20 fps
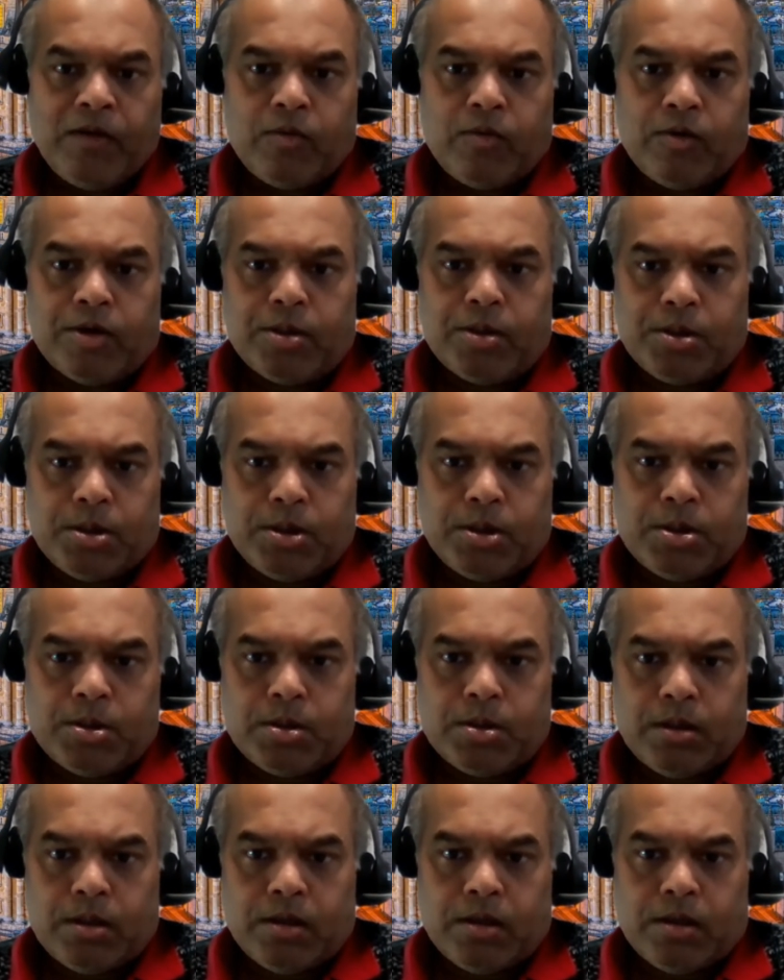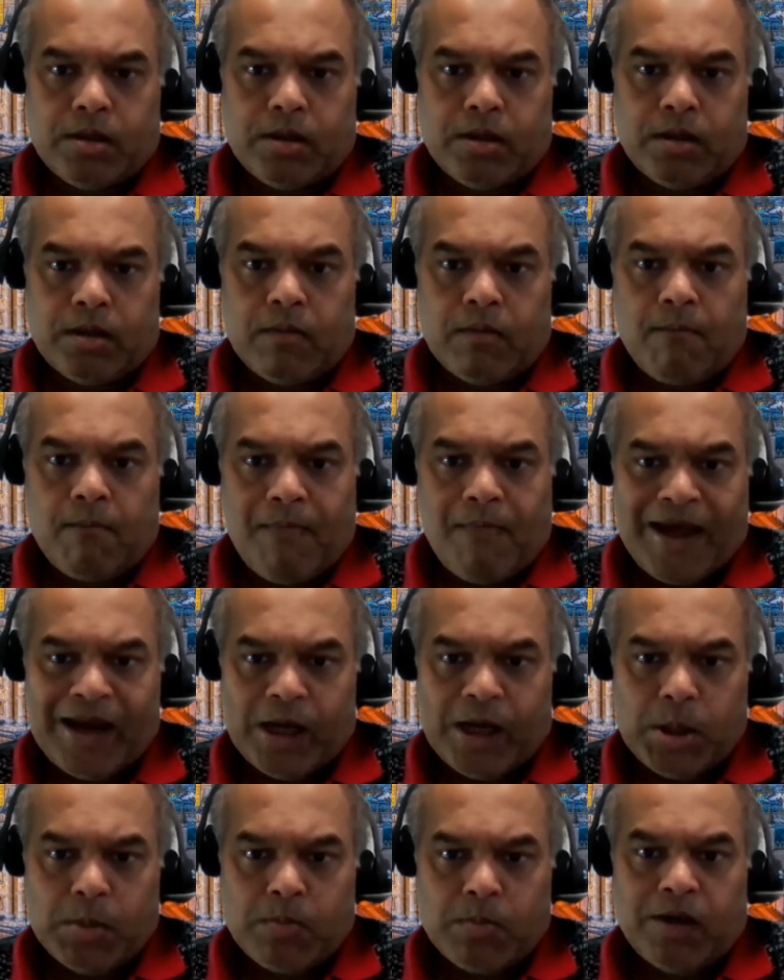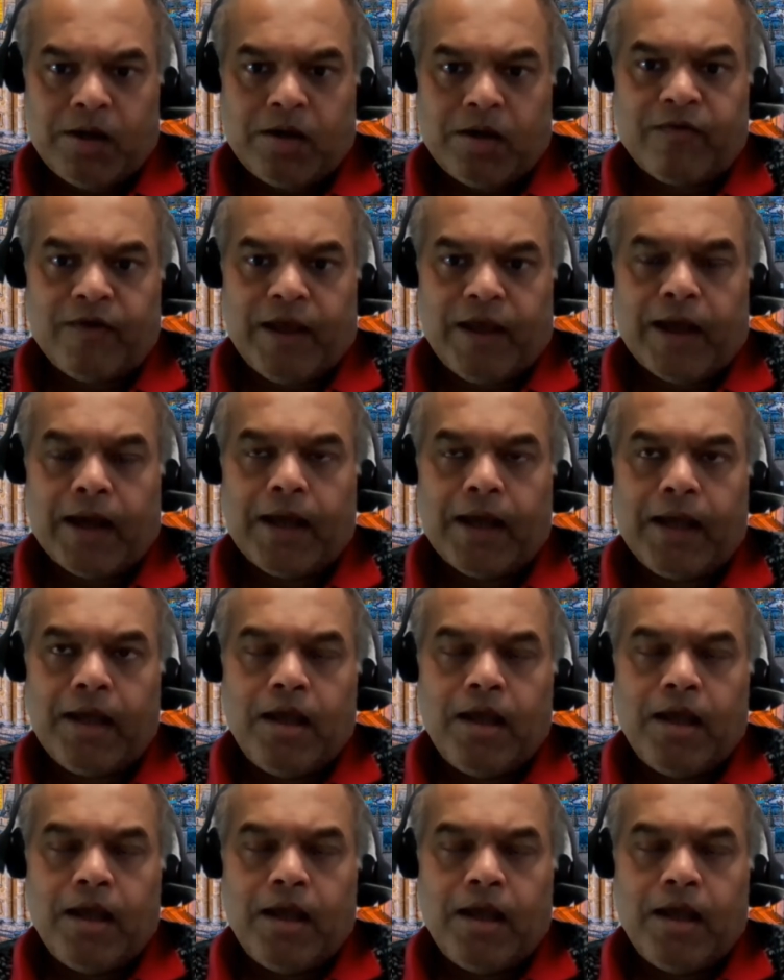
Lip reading: versus the management of AI,